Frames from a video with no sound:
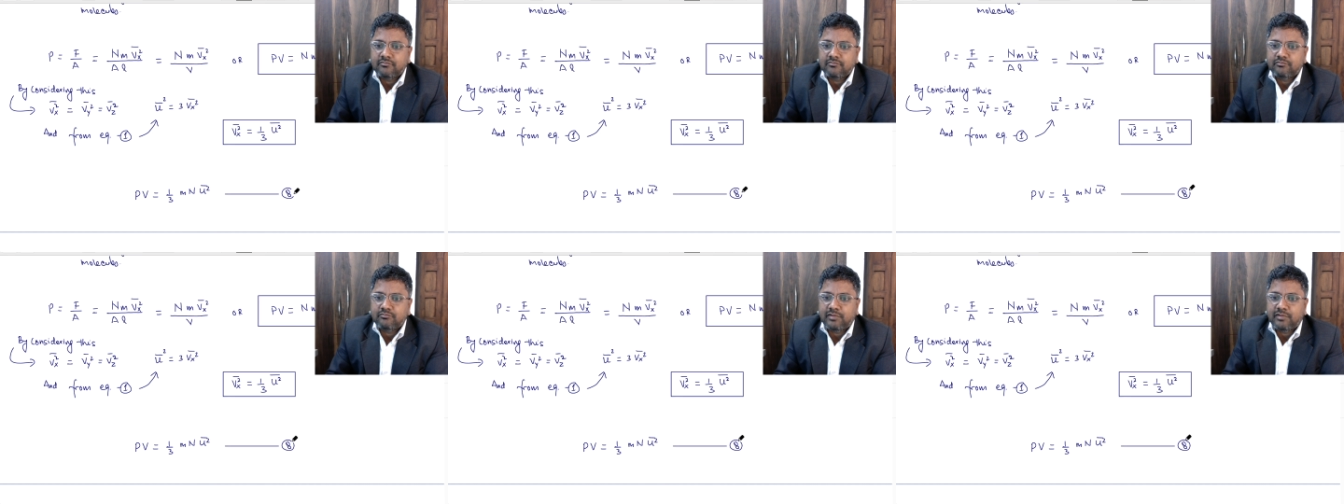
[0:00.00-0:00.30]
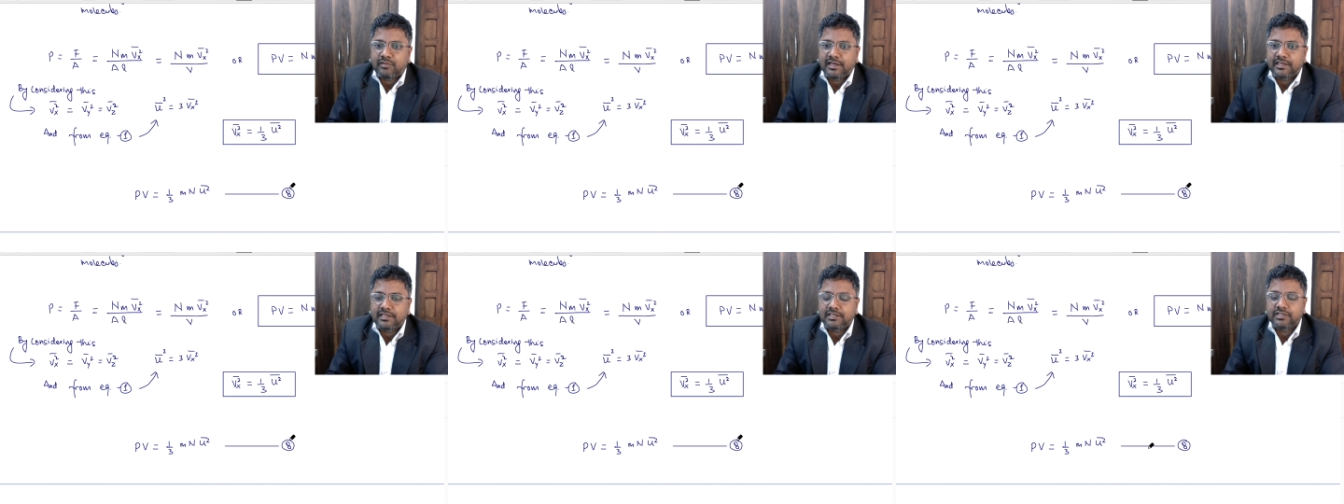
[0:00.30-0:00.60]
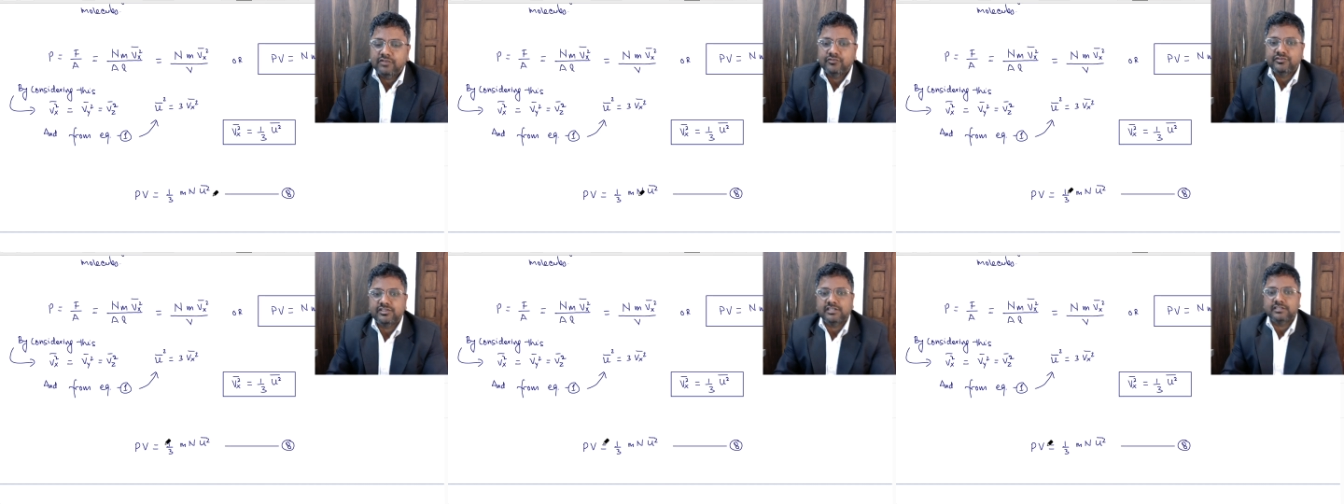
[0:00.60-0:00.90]
By
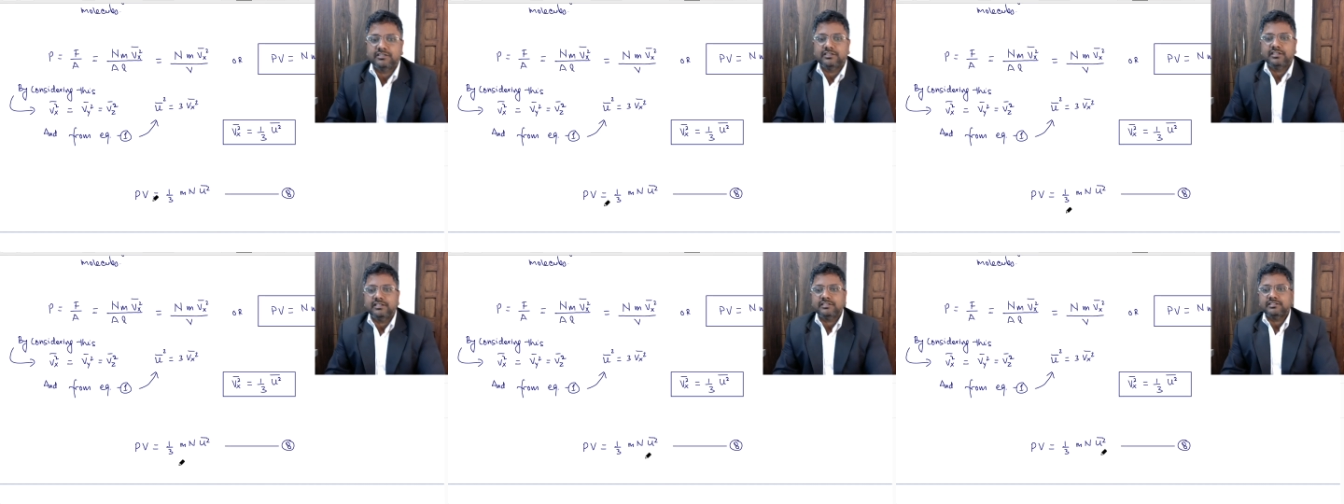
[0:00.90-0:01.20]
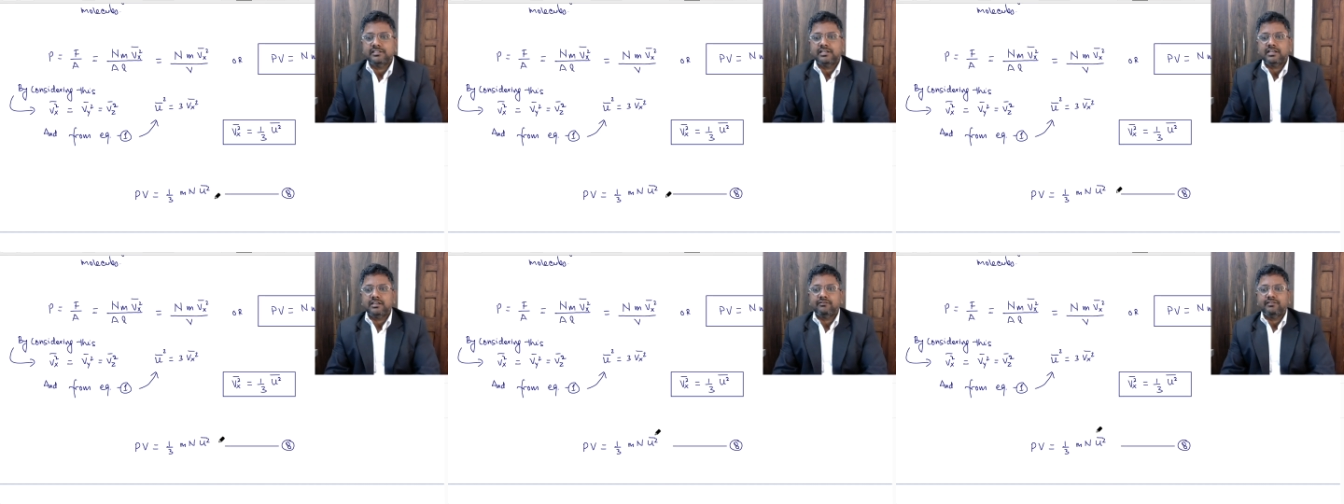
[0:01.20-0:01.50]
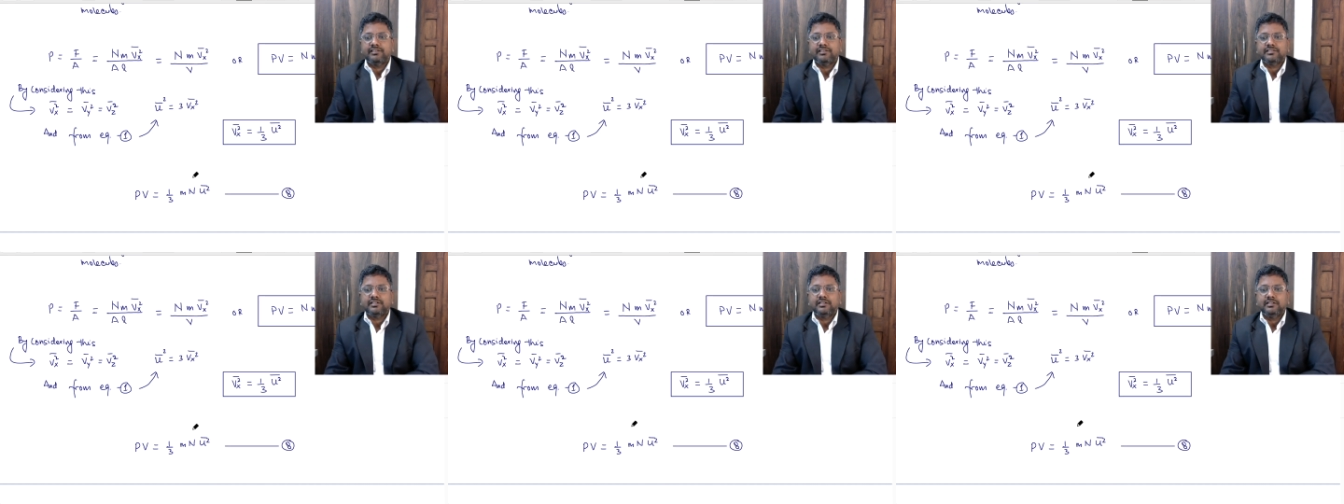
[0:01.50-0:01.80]
using this
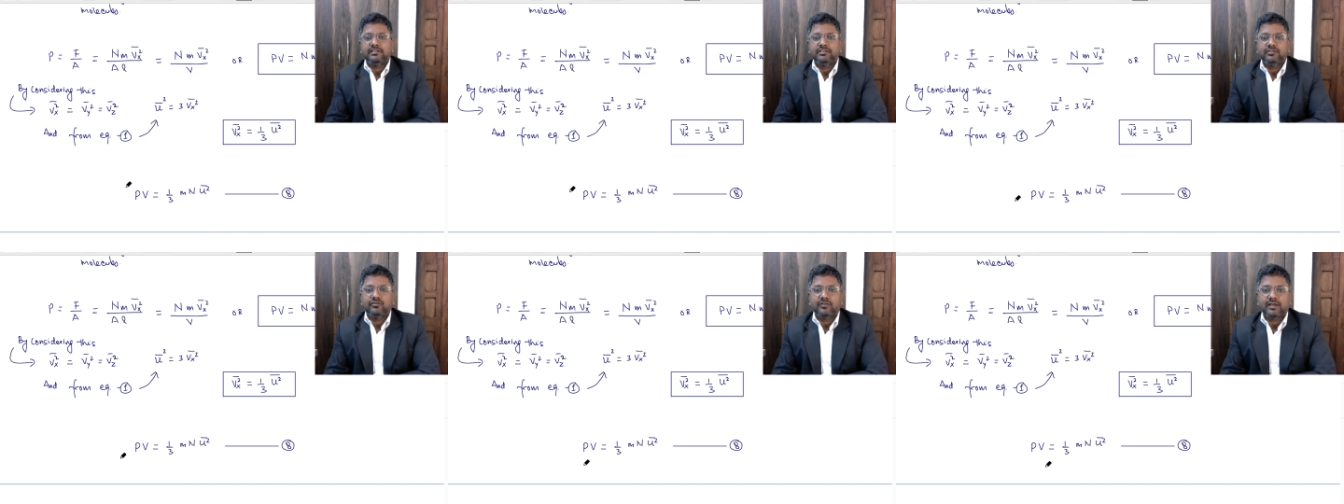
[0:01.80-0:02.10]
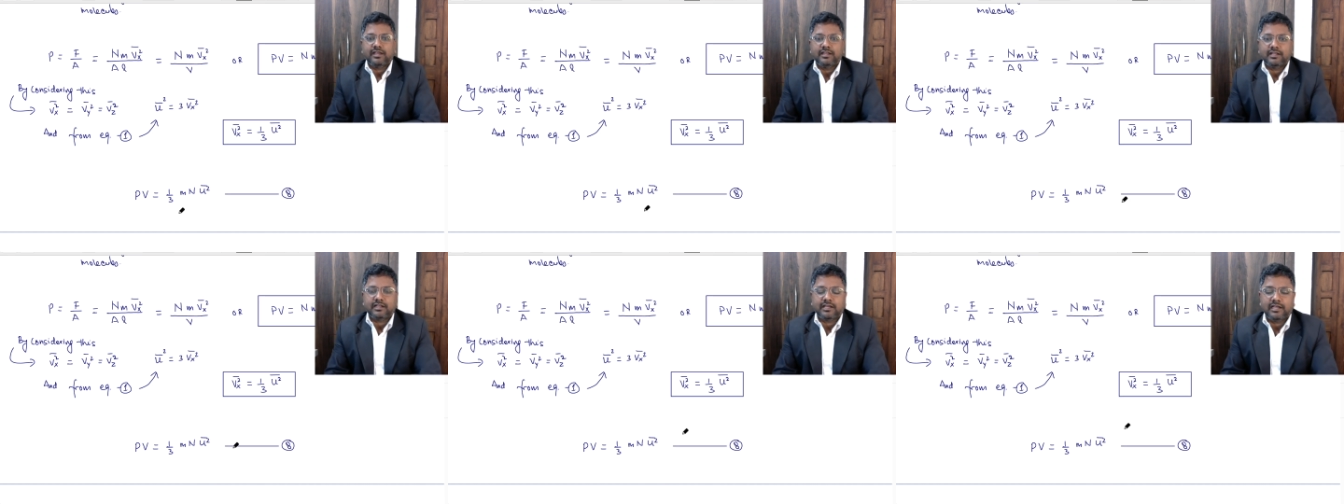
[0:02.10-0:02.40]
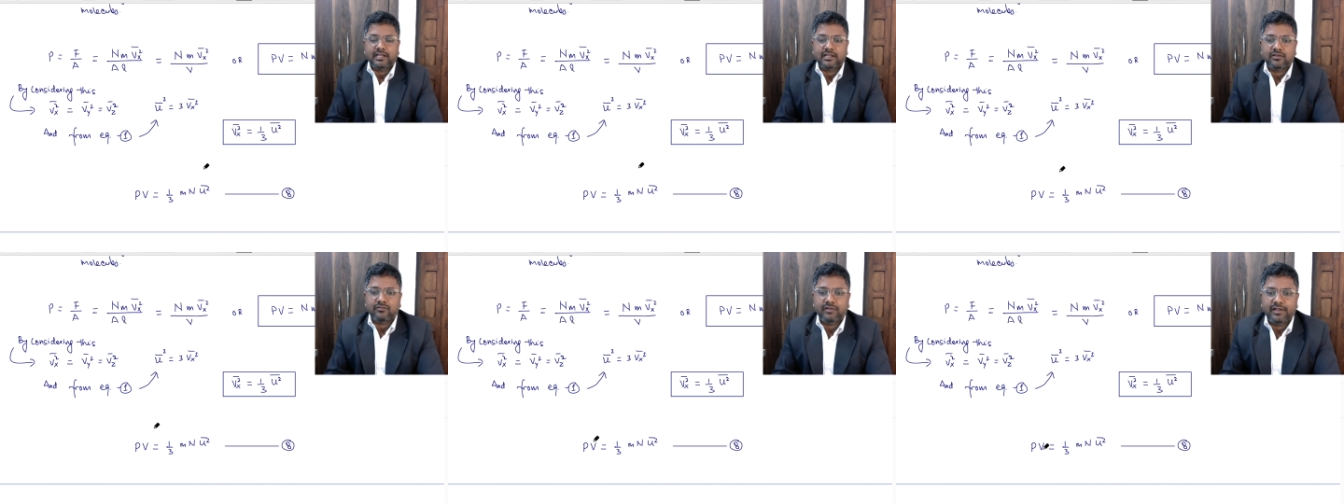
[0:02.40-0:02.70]
equation, you can
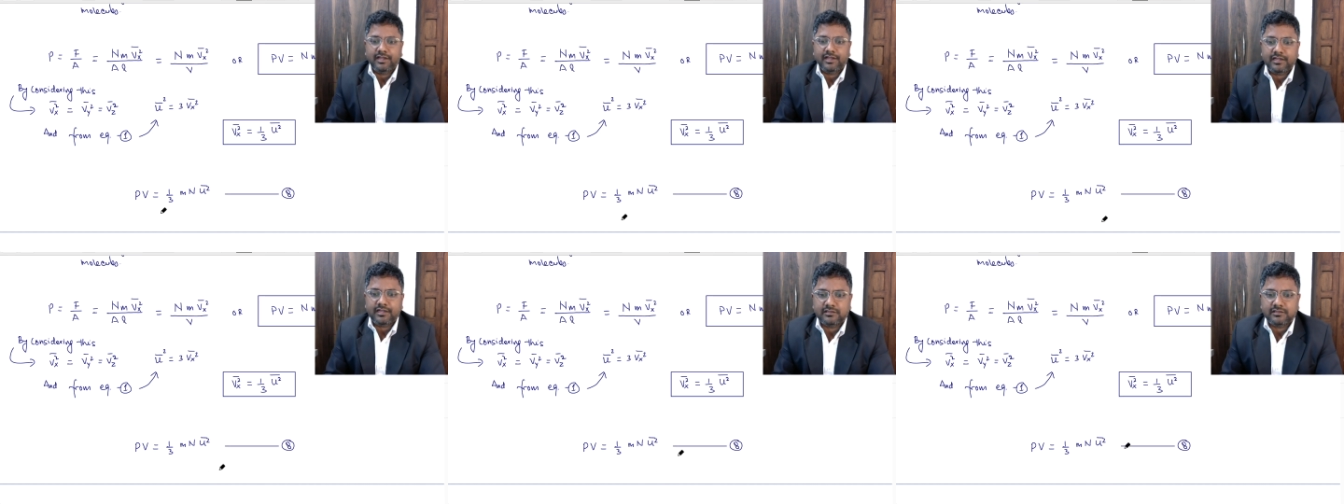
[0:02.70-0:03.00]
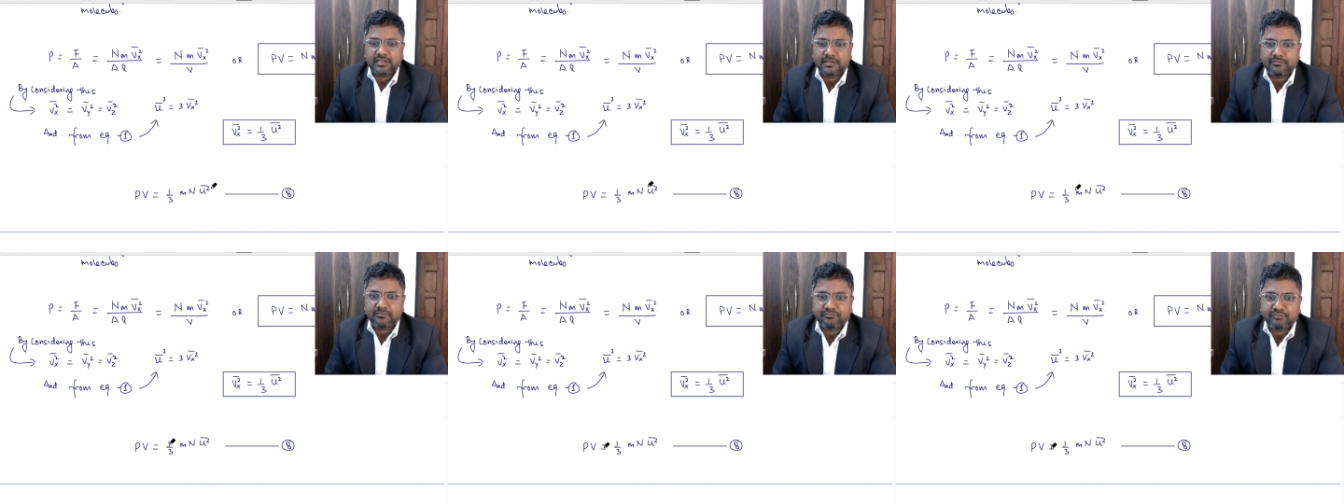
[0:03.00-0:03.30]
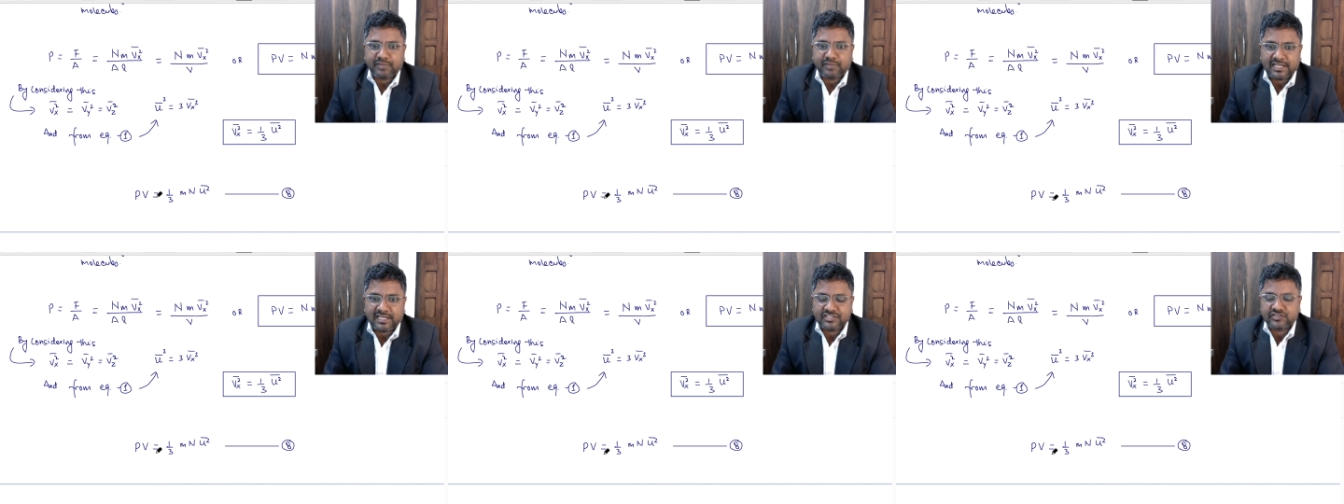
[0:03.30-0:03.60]
calculate the
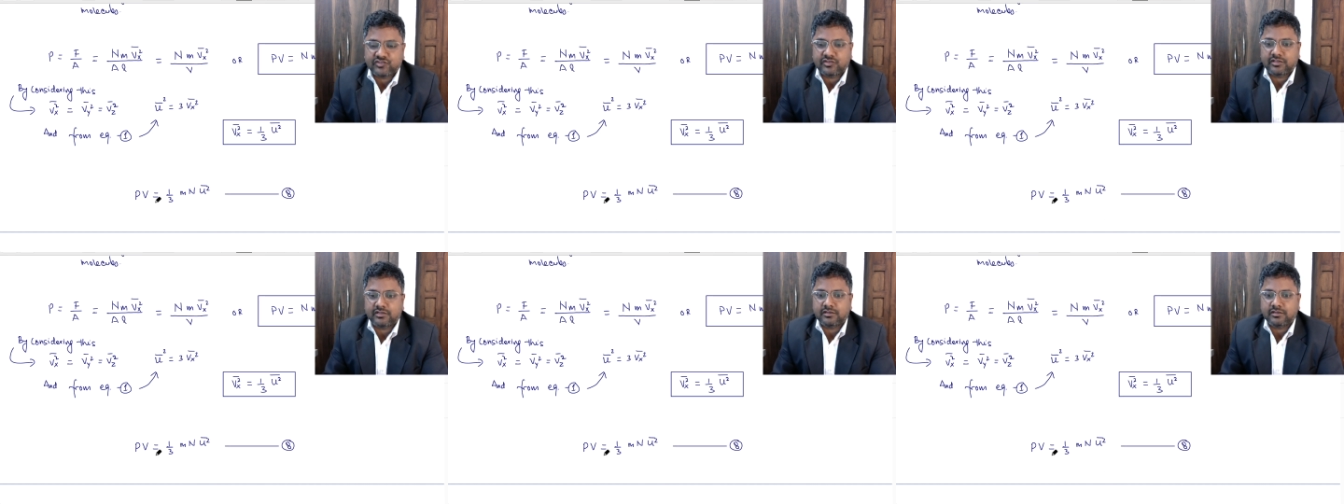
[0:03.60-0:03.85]
pressure